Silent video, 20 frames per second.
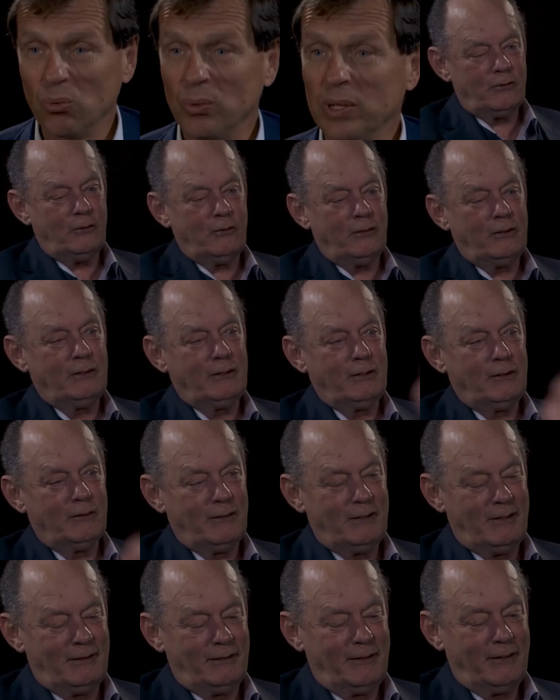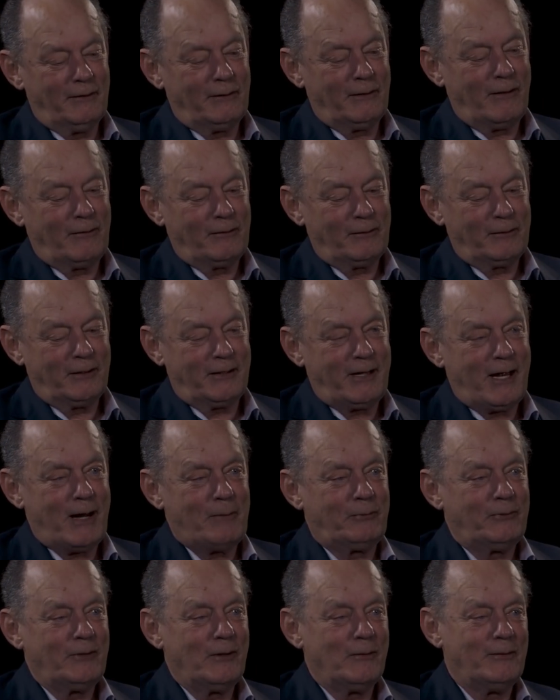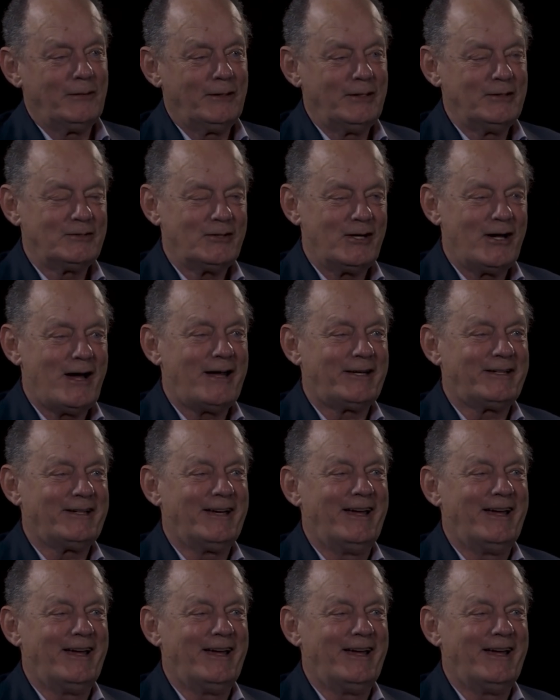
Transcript: We join Leonardo DiCaprio on his yacht.